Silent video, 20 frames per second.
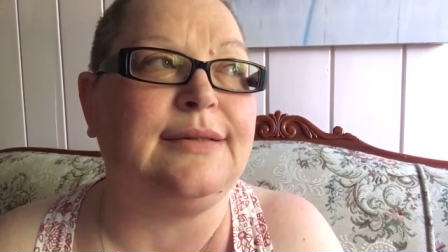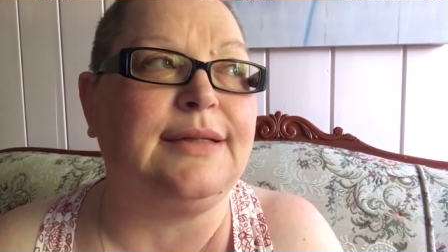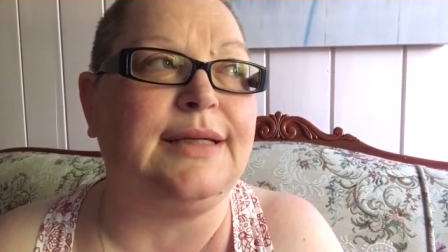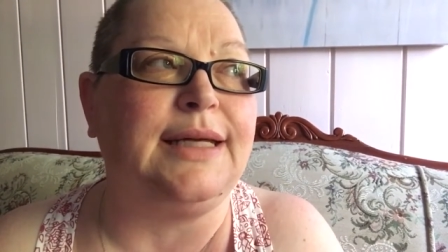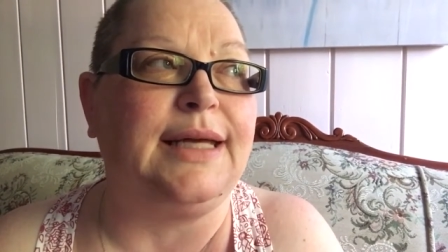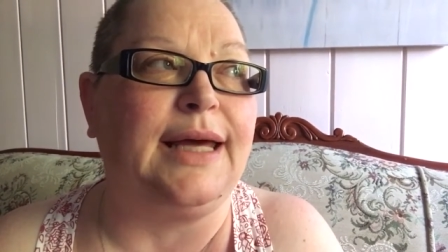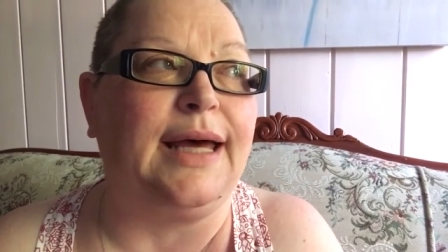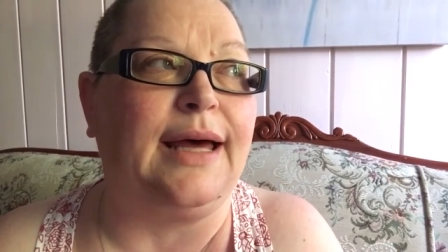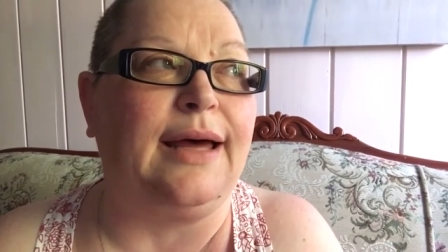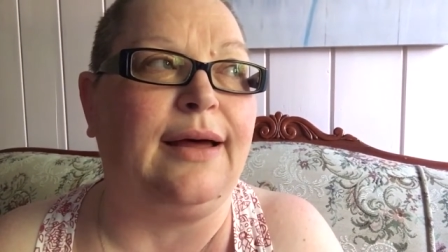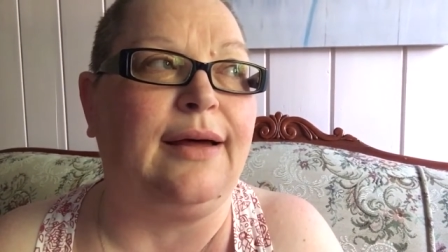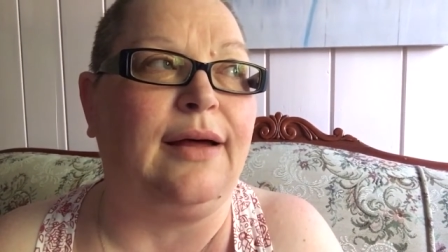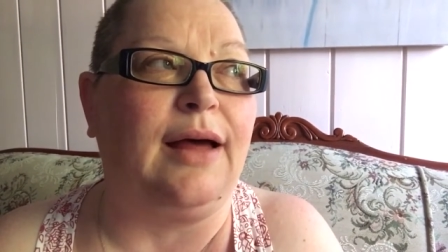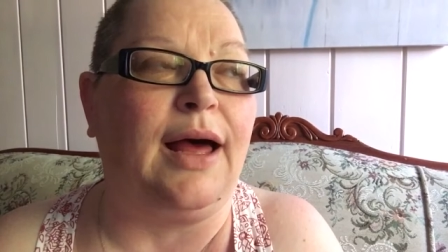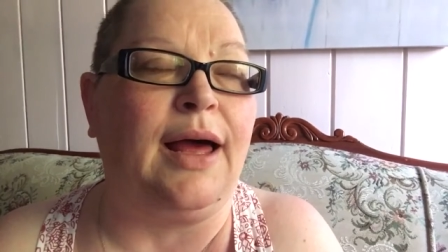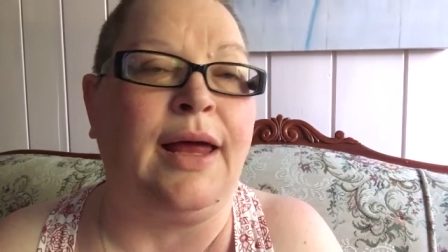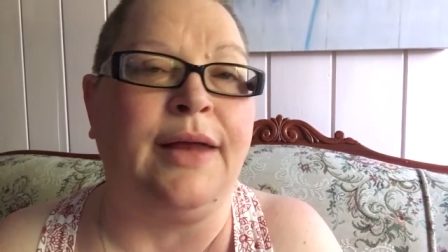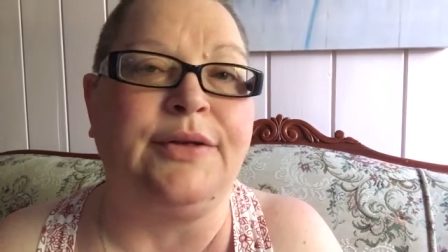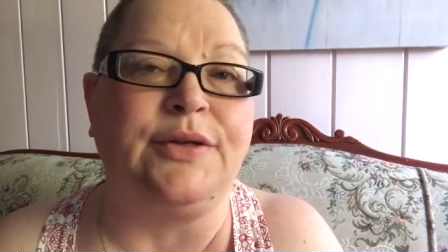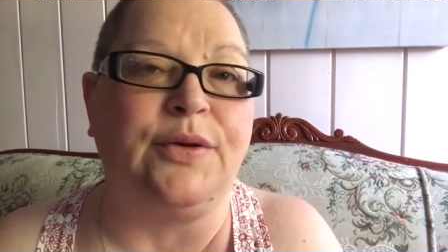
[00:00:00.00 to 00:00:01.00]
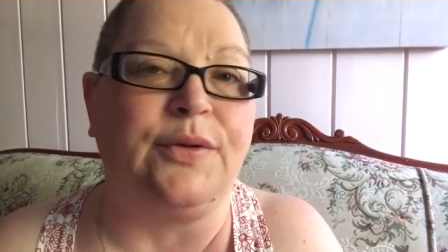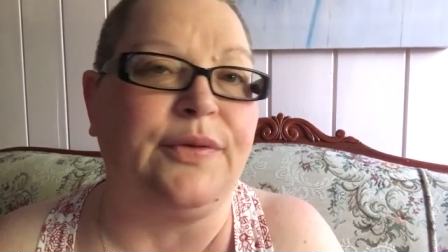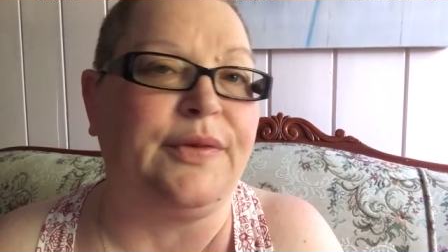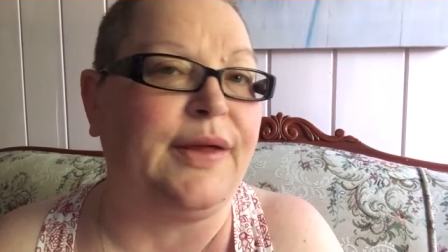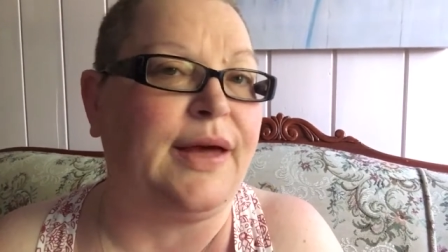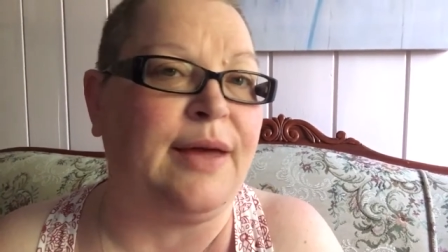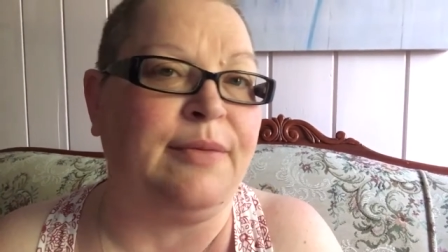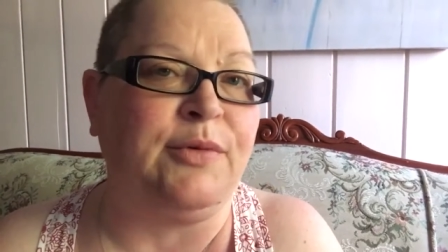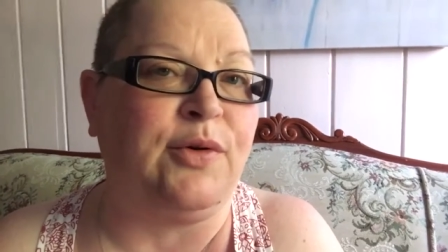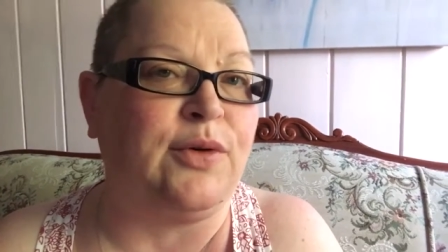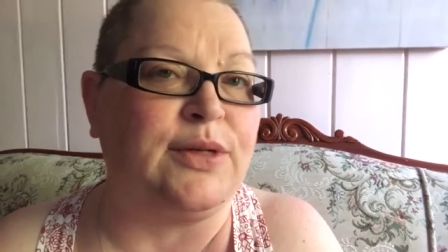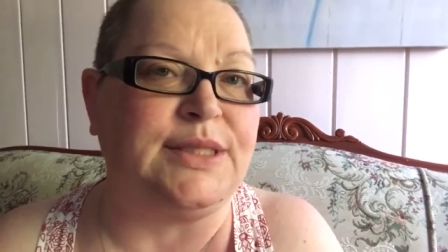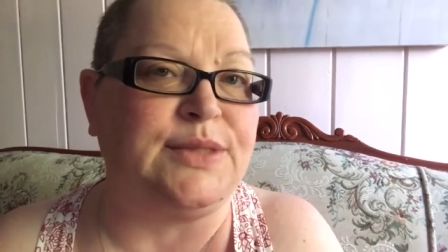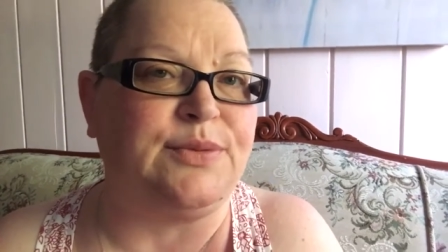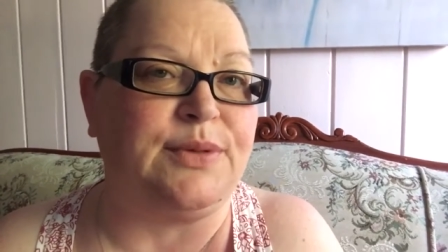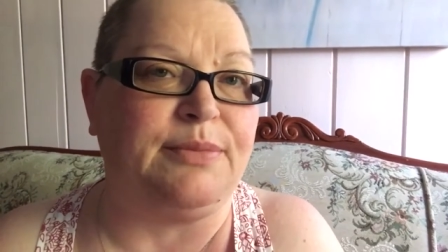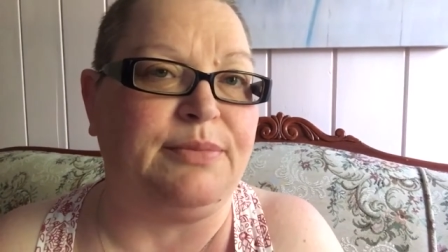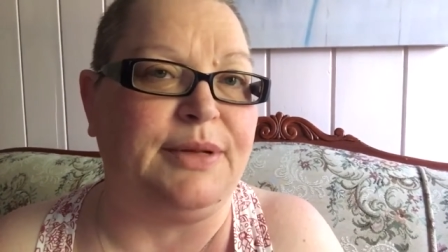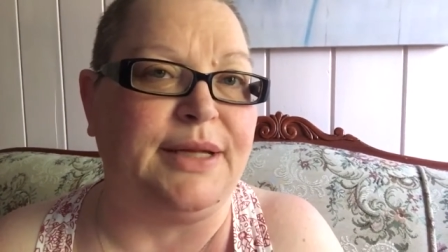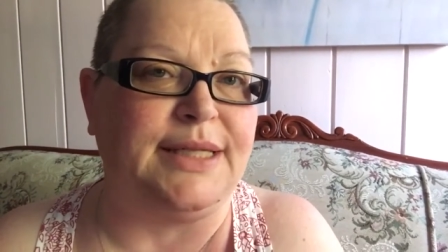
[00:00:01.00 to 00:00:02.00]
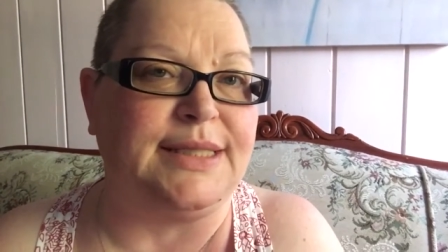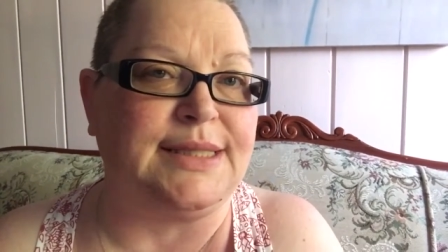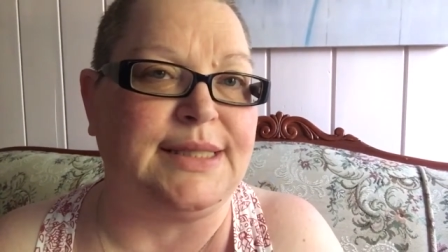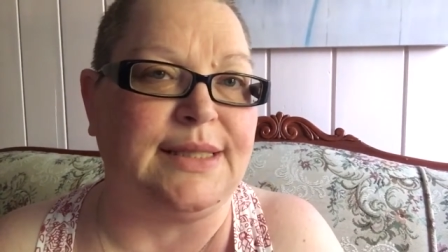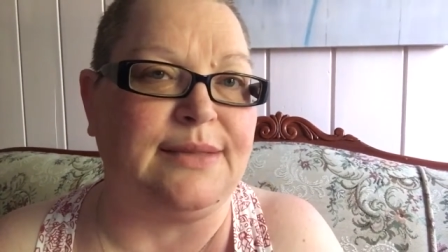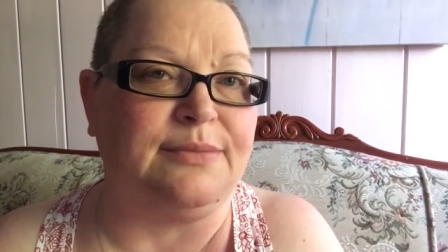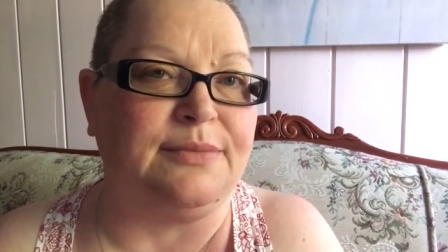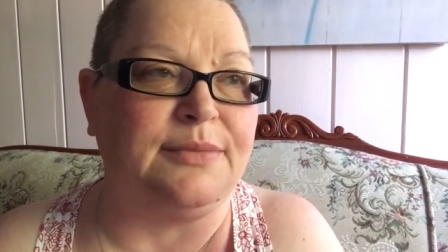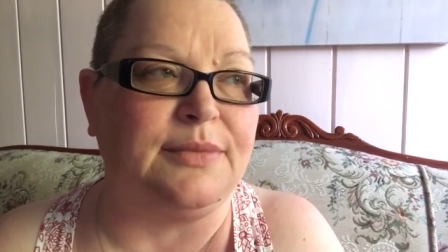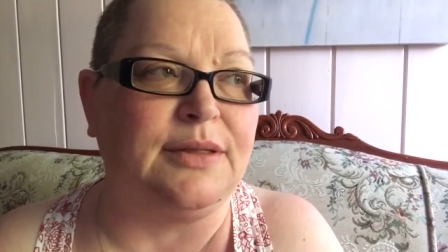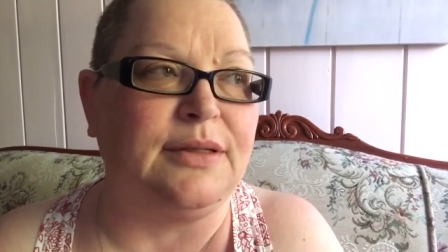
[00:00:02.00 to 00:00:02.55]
yeah, I don't think I'm going to replace him.